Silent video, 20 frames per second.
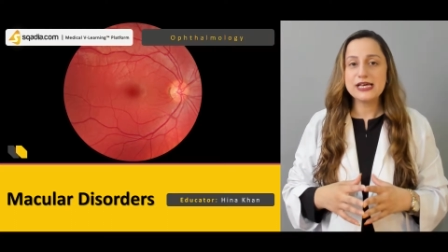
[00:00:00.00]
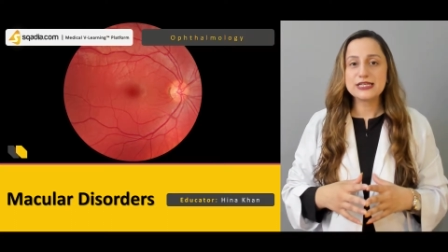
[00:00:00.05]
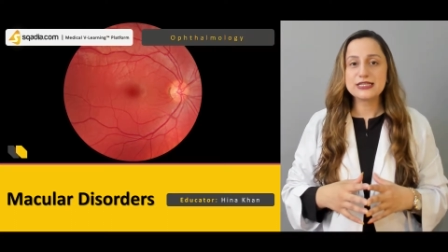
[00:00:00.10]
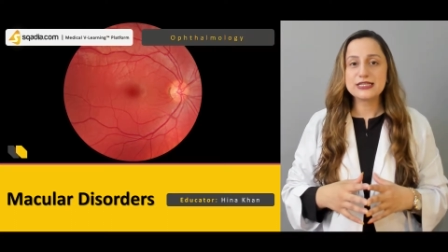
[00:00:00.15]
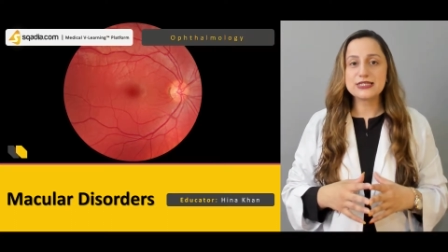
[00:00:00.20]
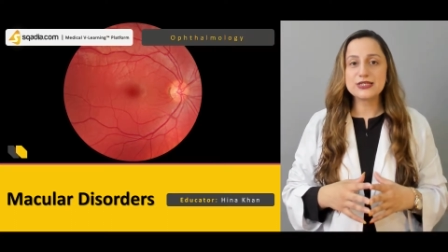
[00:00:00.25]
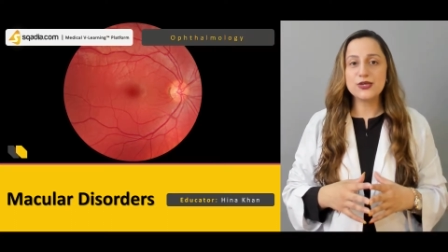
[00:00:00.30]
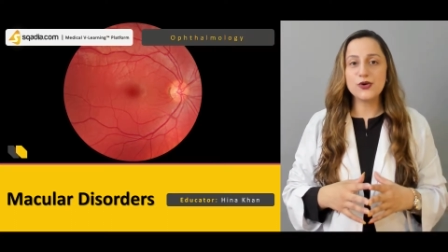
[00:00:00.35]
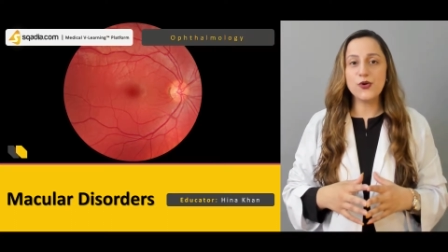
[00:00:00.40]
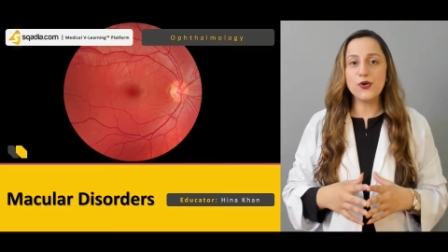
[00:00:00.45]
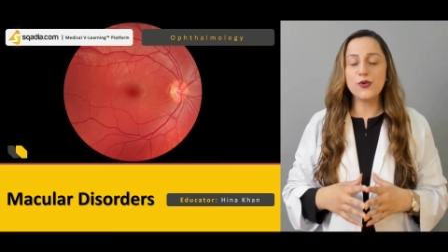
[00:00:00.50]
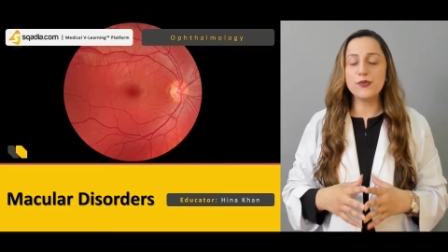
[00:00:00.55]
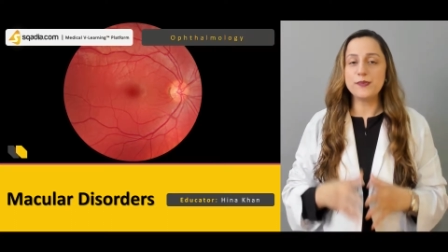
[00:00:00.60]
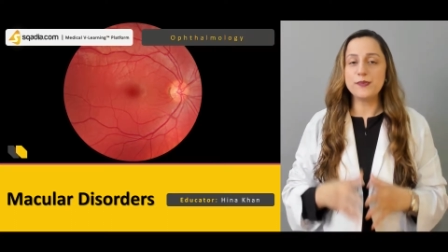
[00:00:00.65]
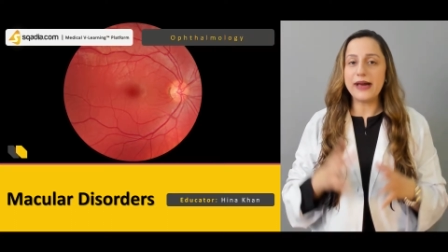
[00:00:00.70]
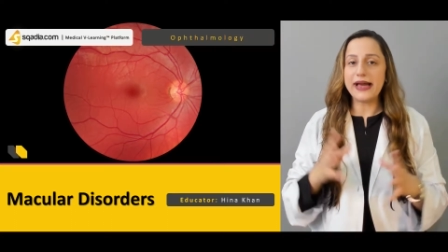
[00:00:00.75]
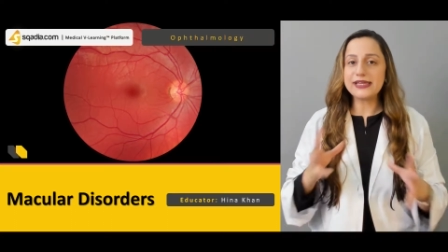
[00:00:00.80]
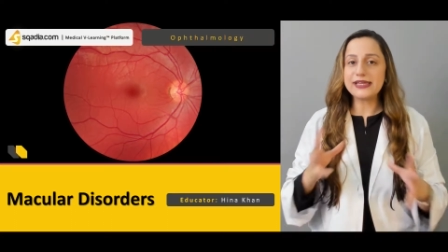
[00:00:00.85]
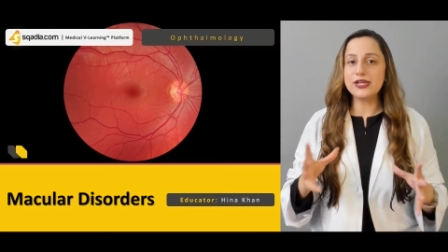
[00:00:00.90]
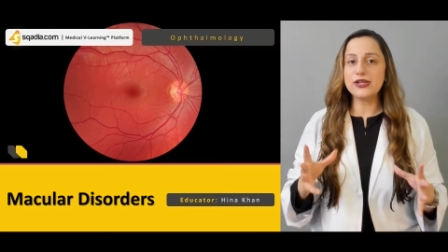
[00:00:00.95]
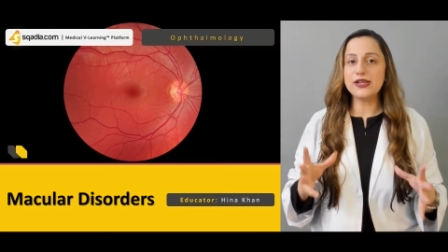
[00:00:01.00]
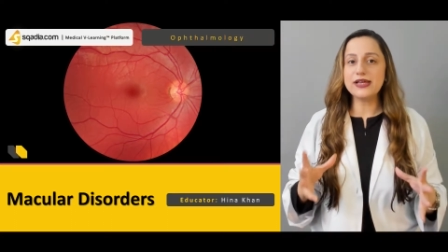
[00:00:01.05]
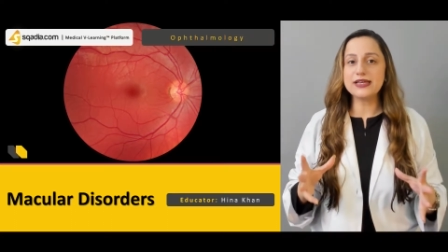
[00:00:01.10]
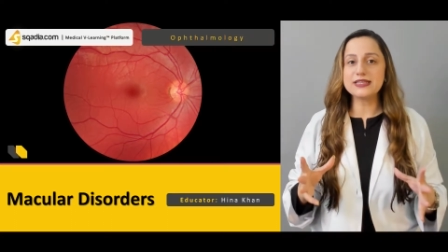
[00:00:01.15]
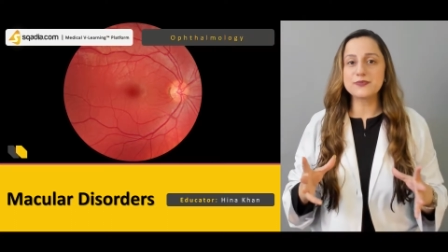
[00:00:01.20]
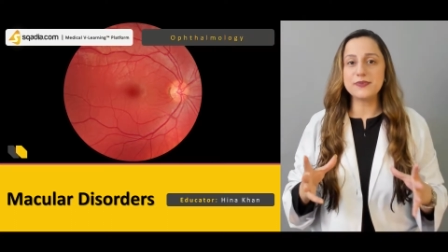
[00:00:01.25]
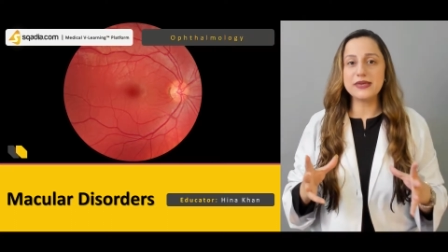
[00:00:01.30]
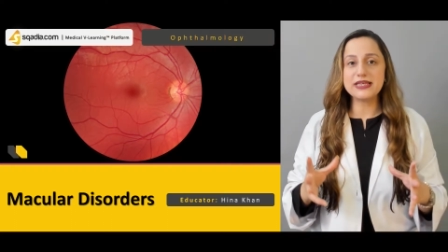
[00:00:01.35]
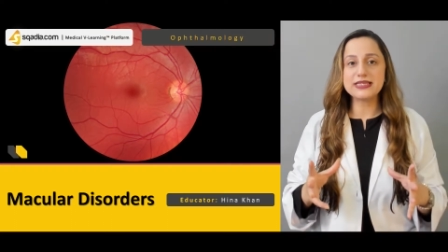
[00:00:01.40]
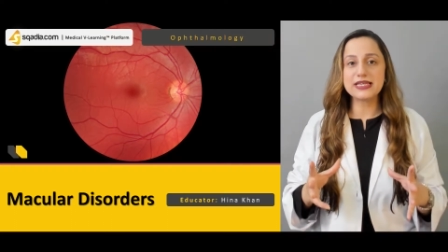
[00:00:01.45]
So macula
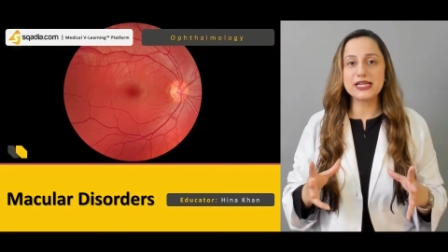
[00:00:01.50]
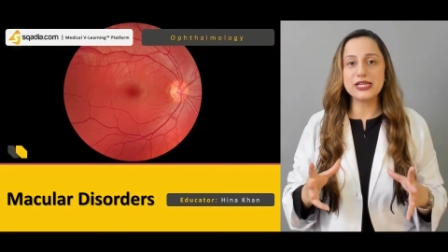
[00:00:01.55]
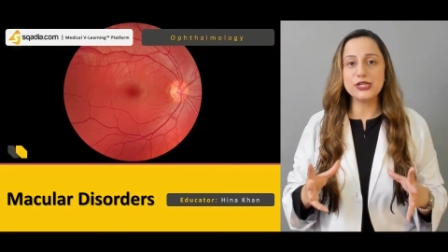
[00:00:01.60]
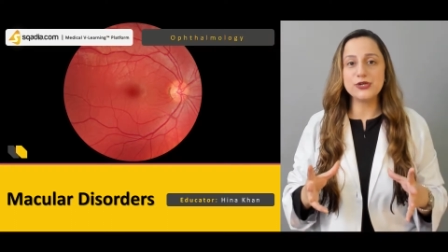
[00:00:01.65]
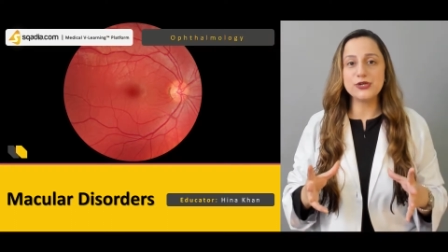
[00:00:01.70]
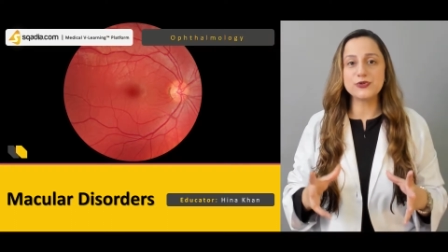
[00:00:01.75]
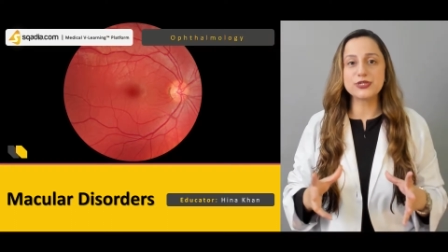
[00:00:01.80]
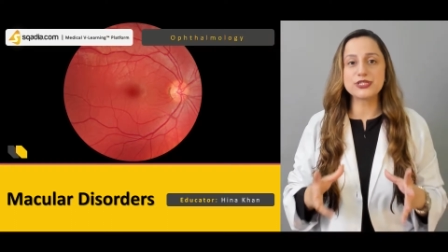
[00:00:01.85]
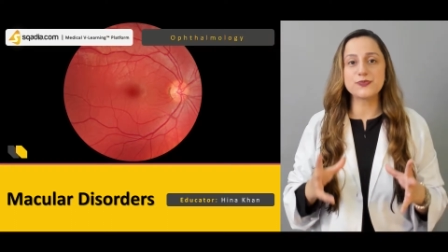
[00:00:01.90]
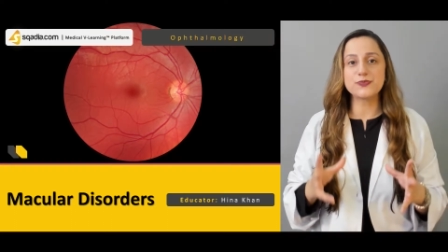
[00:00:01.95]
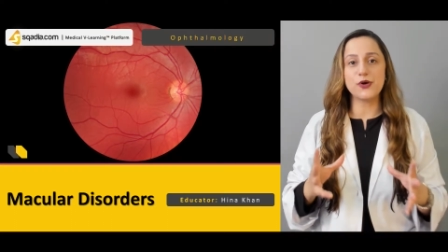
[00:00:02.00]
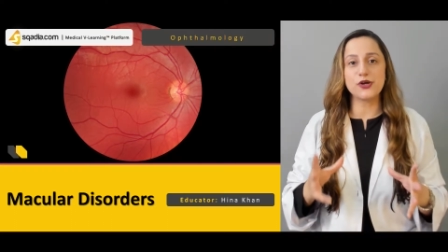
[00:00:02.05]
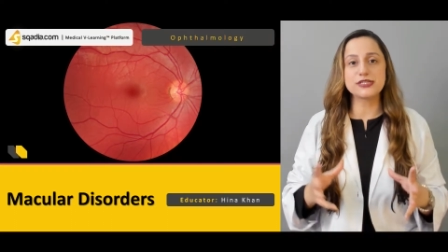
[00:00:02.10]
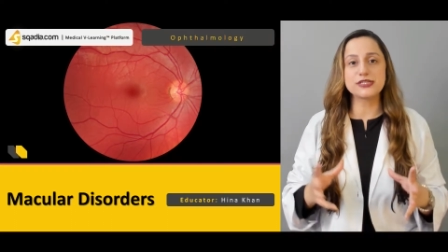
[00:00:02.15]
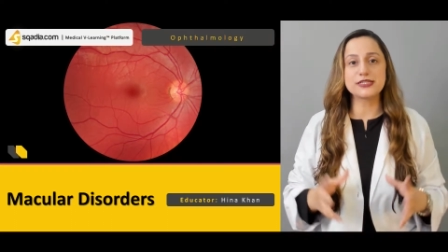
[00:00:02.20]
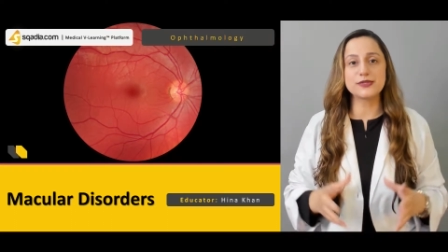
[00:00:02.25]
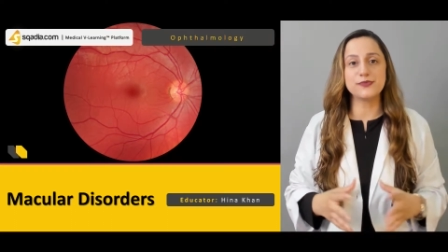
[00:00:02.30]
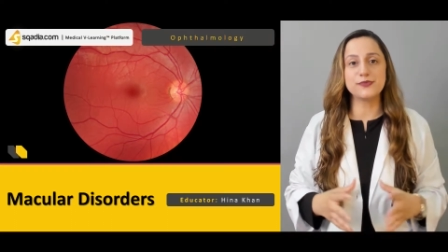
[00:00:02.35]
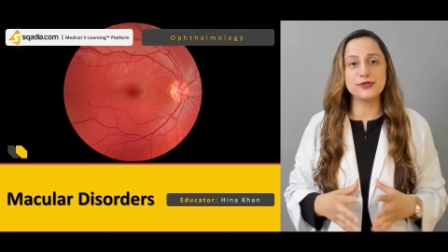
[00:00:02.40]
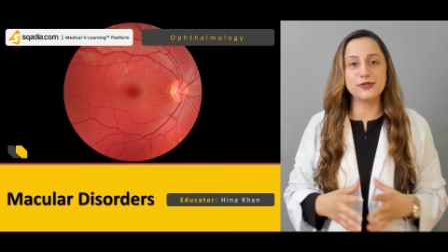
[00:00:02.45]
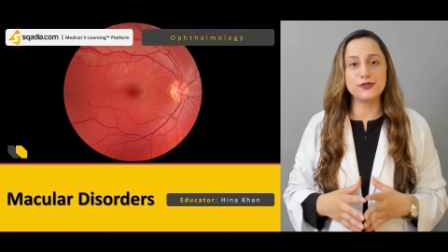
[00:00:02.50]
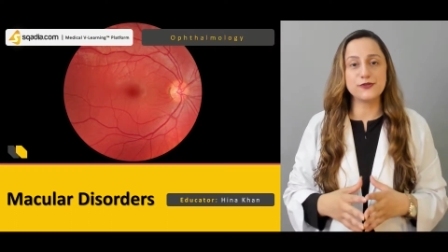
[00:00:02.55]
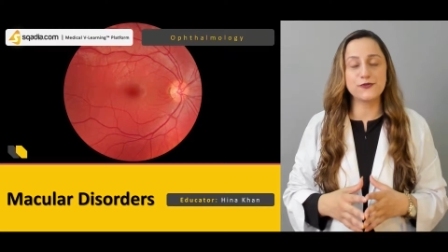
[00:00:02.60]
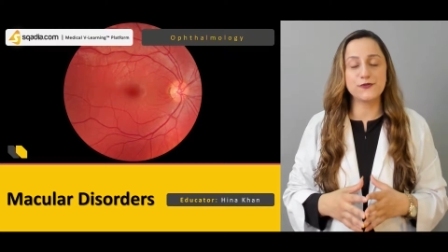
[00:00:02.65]
is basically responsible